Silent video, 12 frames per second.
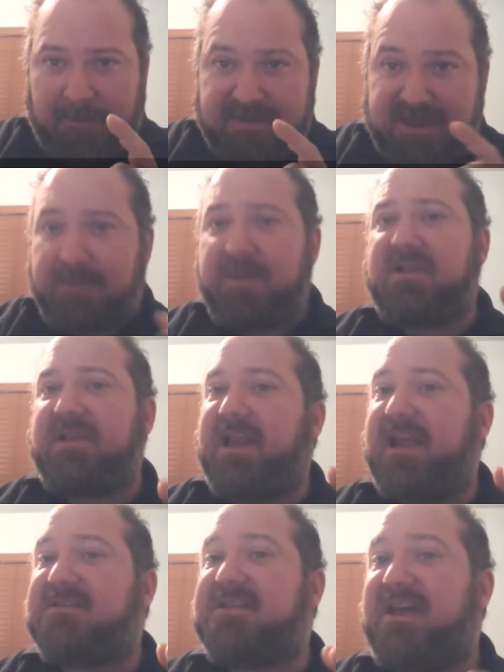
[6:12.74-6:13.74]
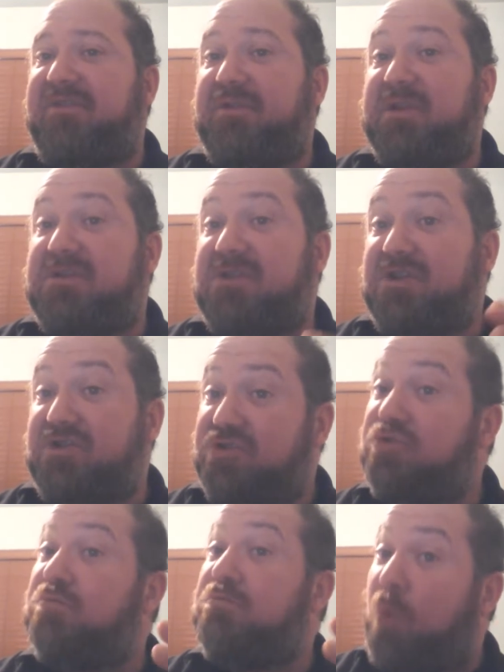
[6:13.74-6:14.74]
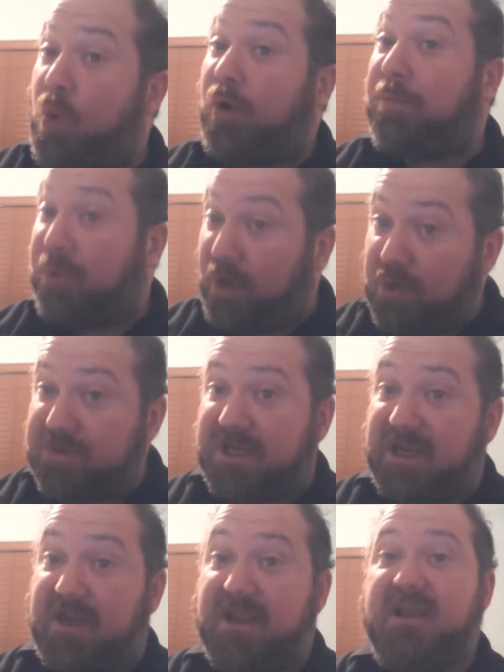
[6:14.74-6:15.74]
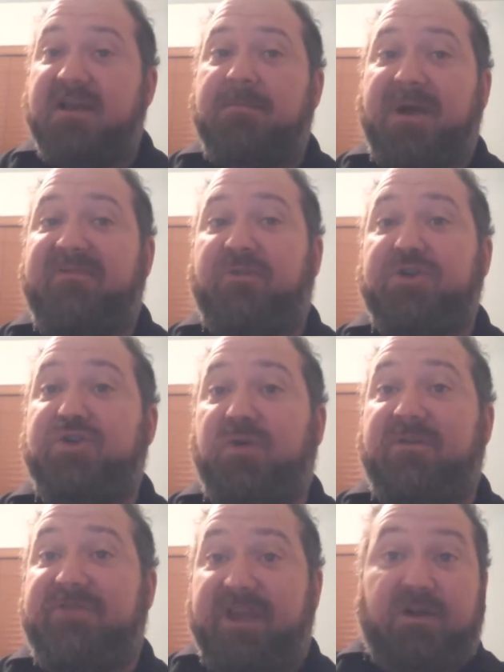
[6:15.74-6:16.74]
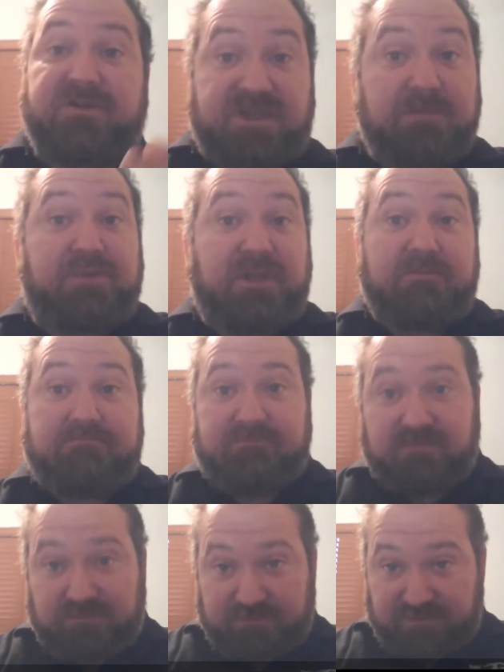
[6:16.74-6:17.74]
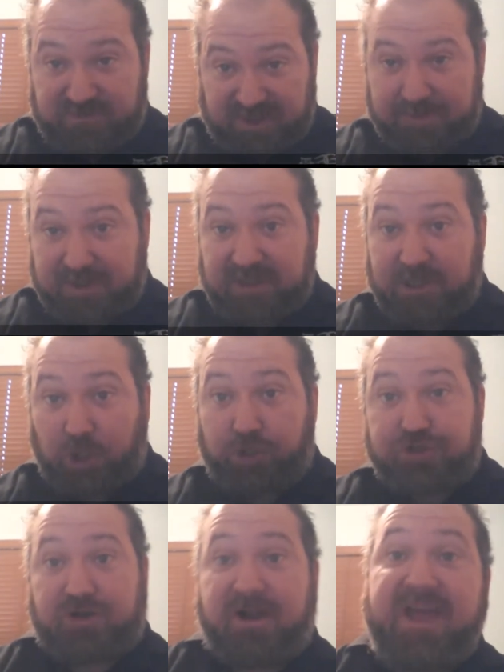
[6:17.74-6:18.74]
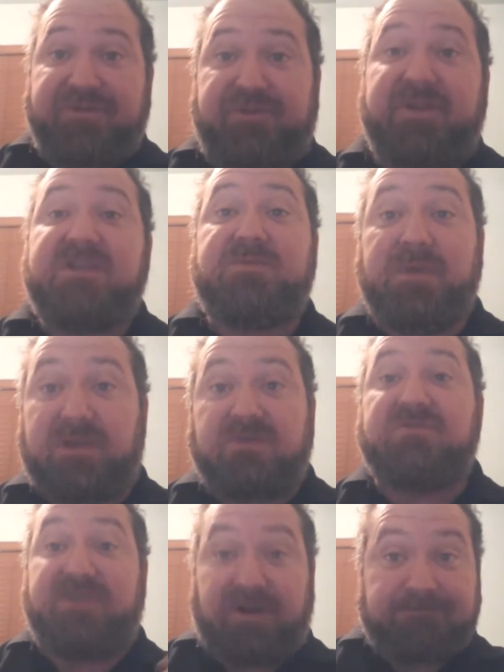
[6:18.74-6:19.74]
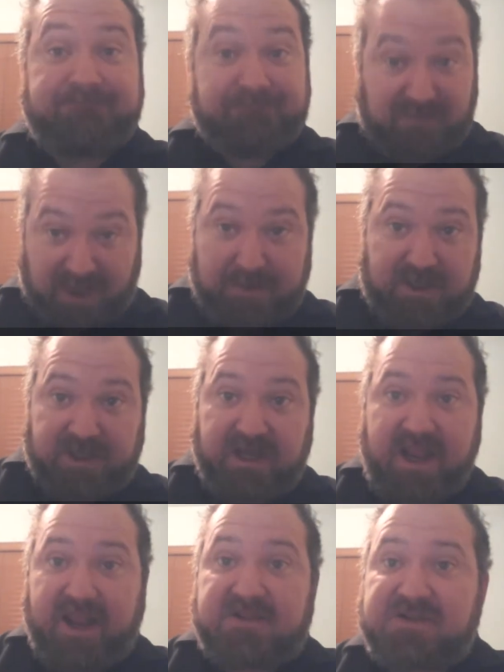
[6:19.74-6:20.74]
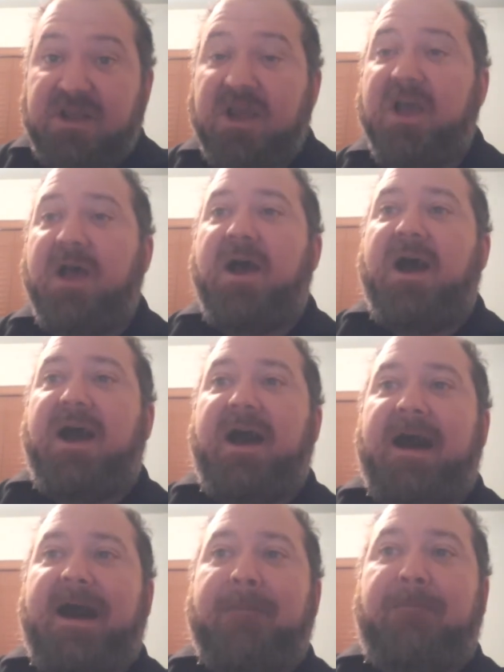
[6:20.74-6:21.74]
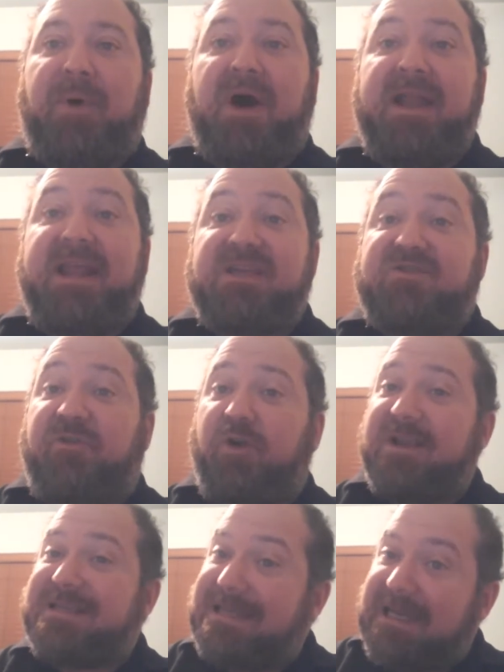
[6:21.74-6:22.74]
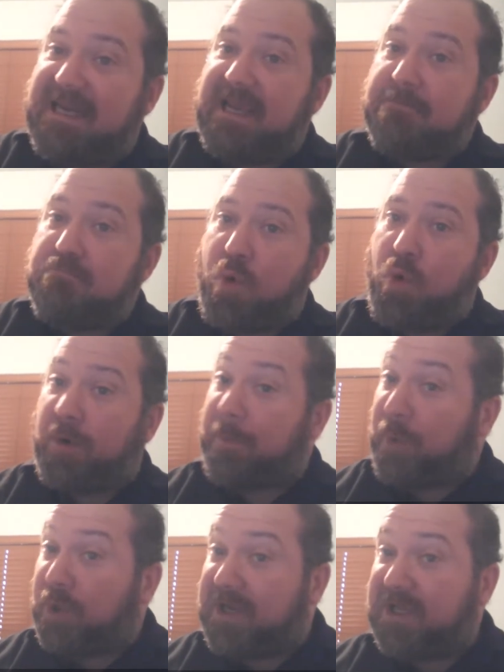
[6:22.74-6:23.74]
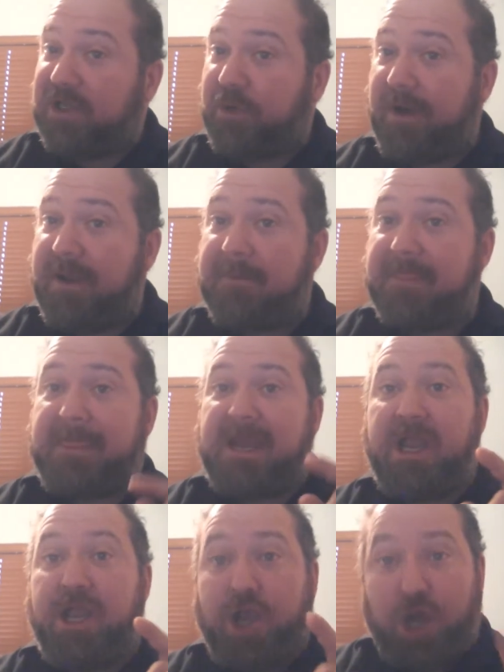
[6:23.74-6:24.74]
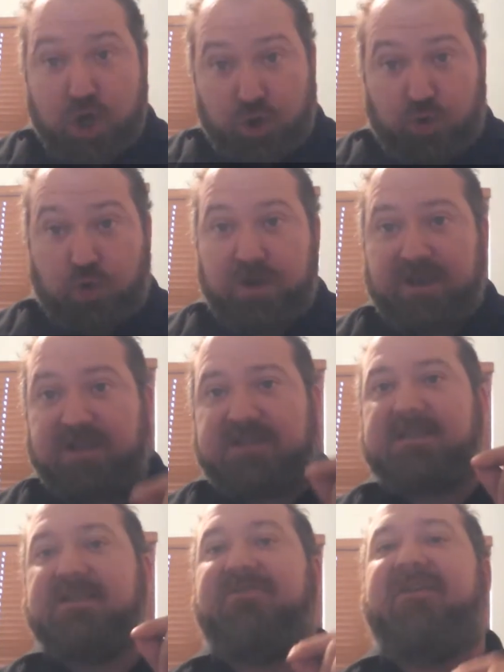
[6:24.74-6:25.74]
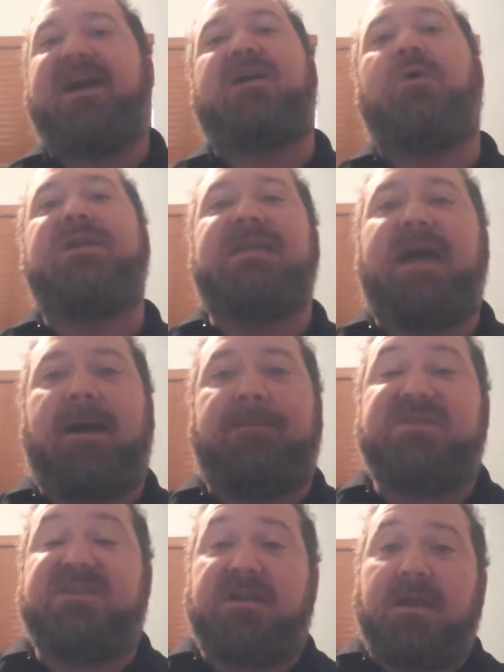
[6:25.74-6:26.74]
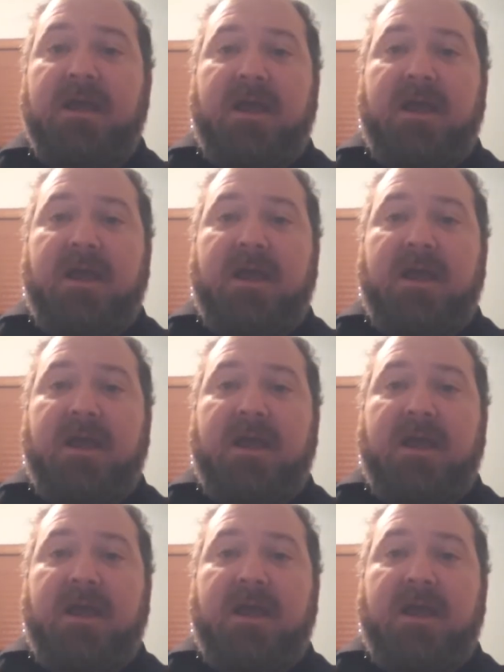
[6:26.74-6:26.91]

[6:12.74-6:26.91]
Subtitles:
chemically enhanced athletes consume more protein by virtue of they are simply typically larger athletes because they're chemically enhanced. But as far as needing more per kilogram, no. It's in fact quite the opposite.